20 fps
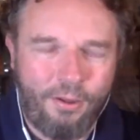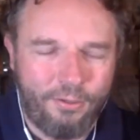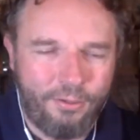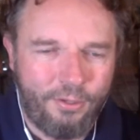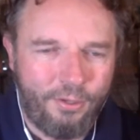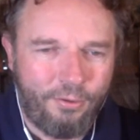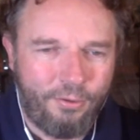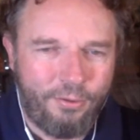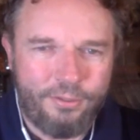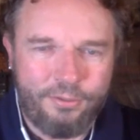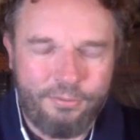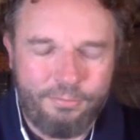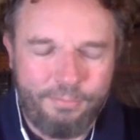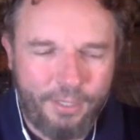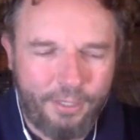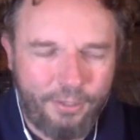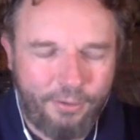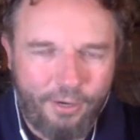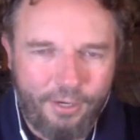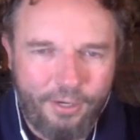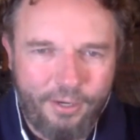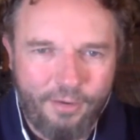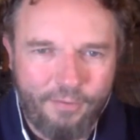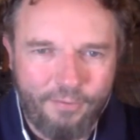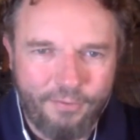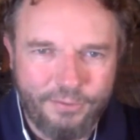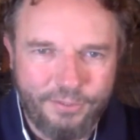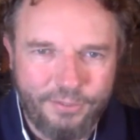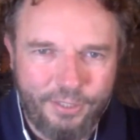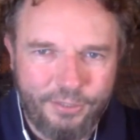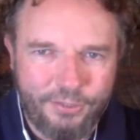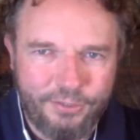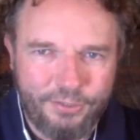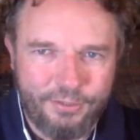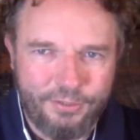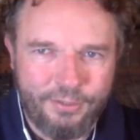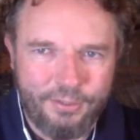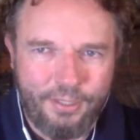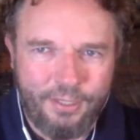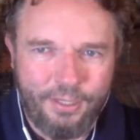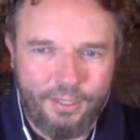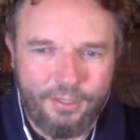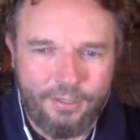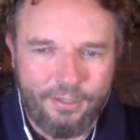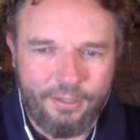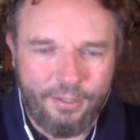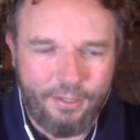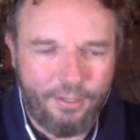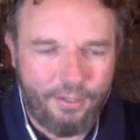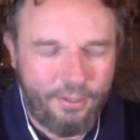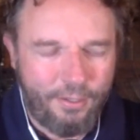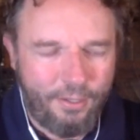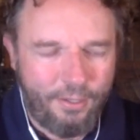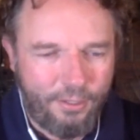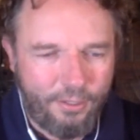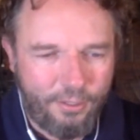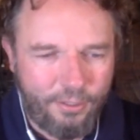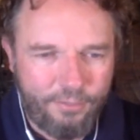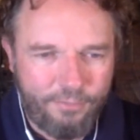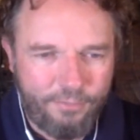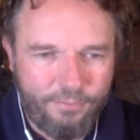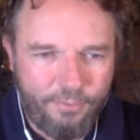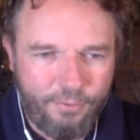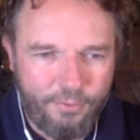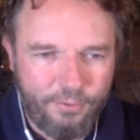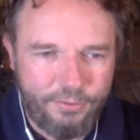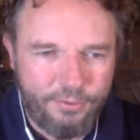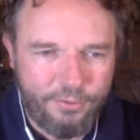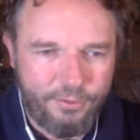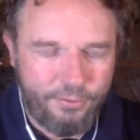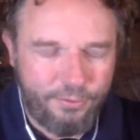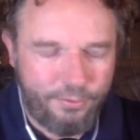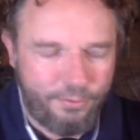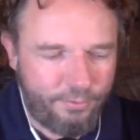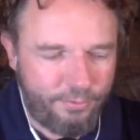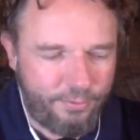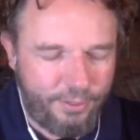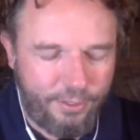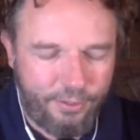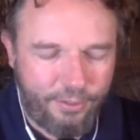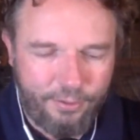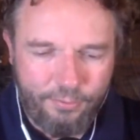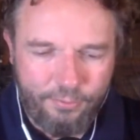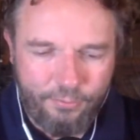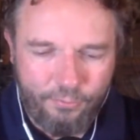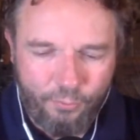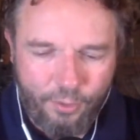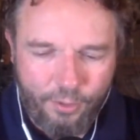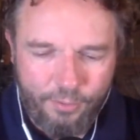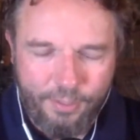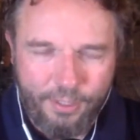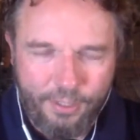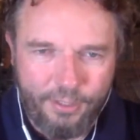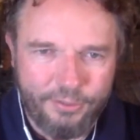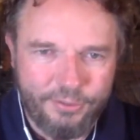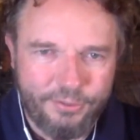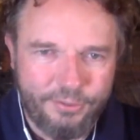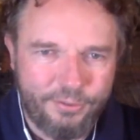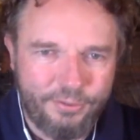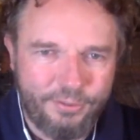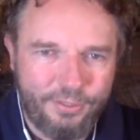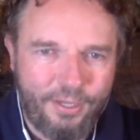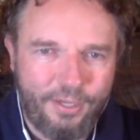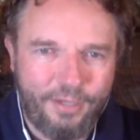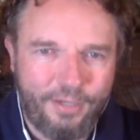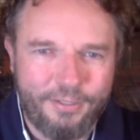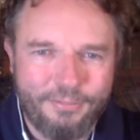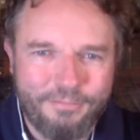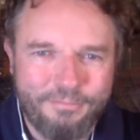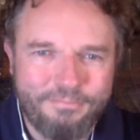Okay. No, this has been a great conversation and uh looking forward to hearing what my listeners think.